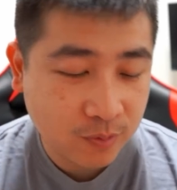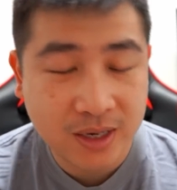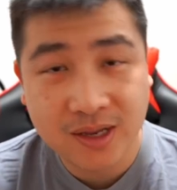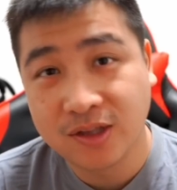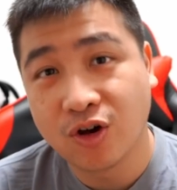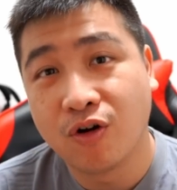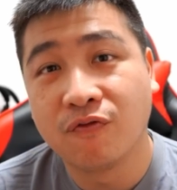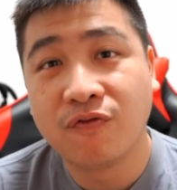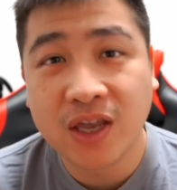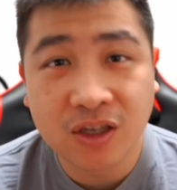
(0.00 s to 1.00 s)
whether is it on
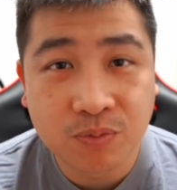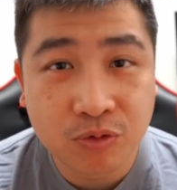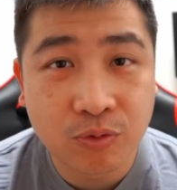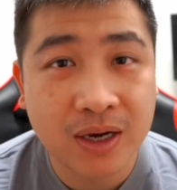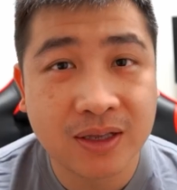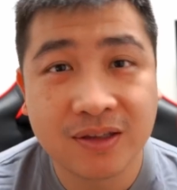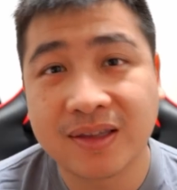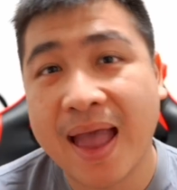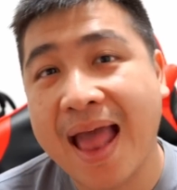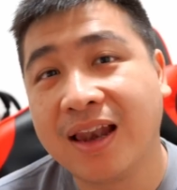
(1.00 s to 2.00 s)
Facebook, whether is it
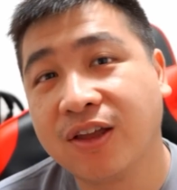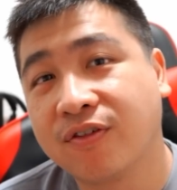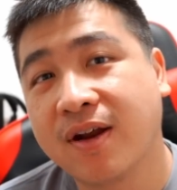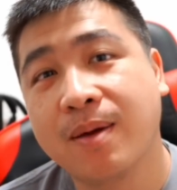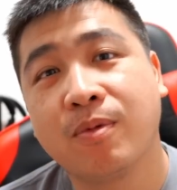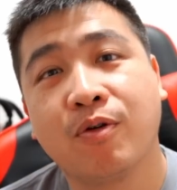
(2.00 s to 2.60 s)
Telegram,